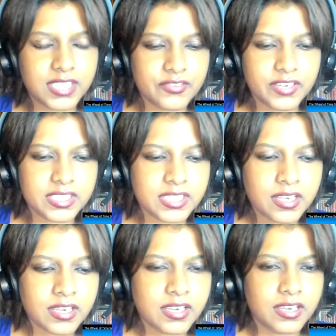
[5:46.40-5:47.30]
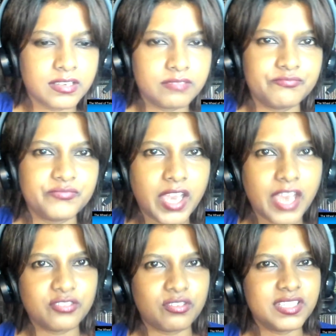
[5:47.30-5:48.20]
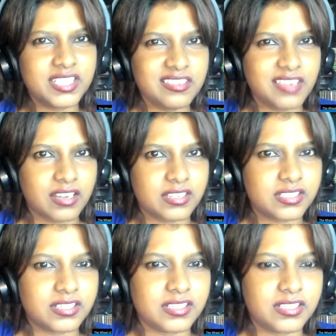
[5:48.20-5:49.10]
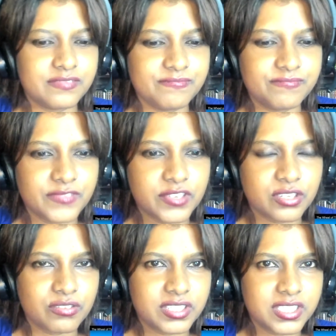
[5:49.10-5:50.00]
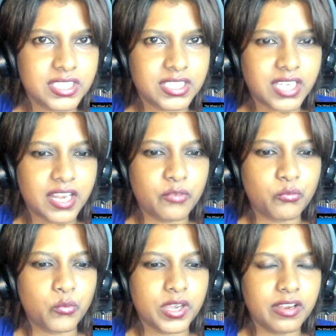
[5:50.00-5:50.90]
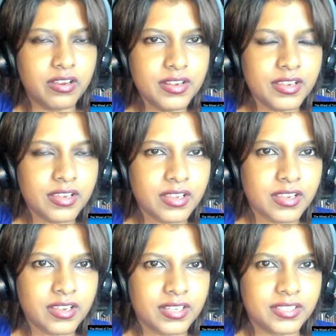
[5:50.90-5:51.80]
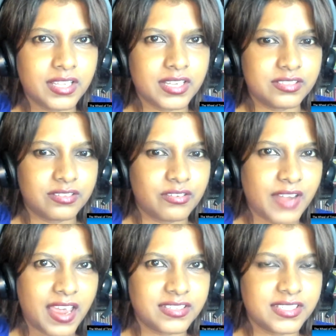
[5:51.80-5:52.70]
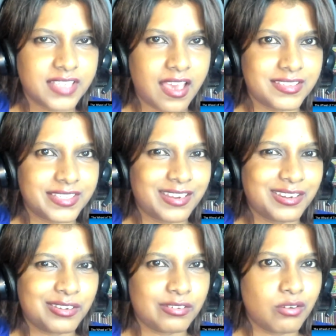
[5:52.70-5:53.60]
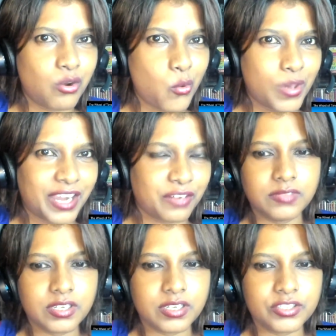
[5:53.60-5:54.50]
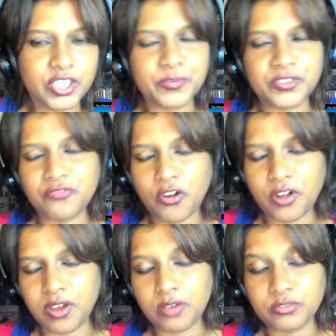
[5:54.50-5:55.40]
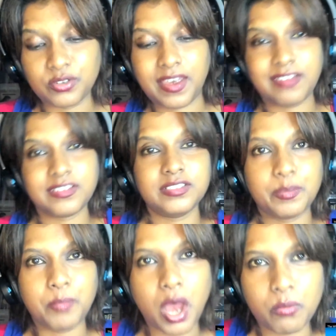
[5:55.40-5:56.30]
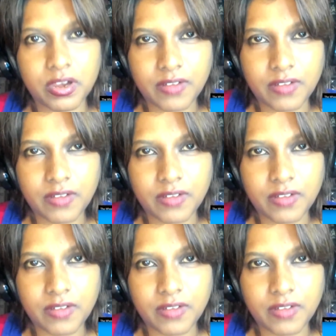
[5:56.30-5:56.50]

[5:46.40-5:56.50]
series, I do not see that. So it's kind of weird that Rand is asking Loghain tips for how to handle the power,